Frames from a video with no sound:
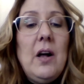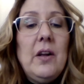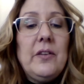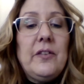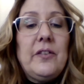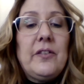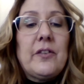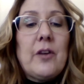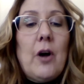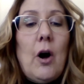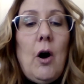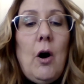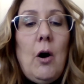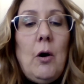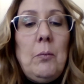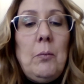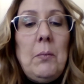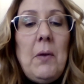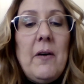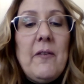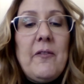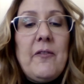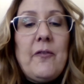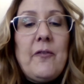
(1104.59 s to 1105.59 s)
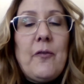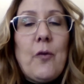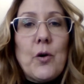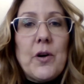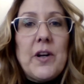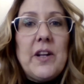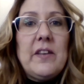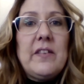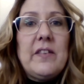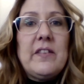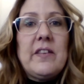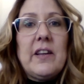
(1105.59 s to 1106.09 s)
Psalm
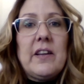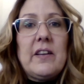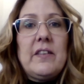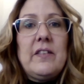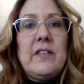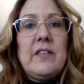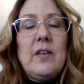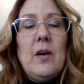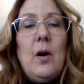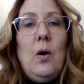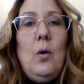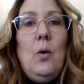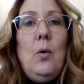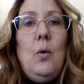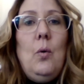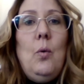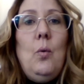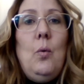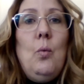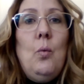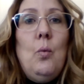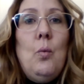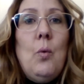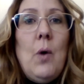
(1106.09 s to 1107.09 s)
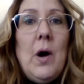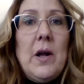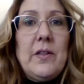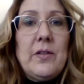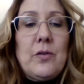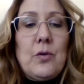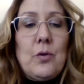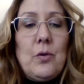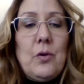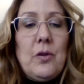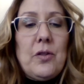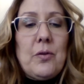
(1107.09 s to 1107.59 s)
46, 1
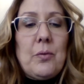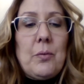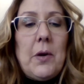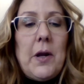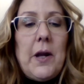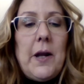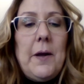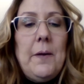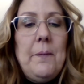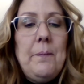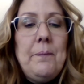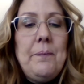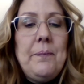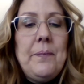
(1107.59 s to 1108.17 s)
through 3.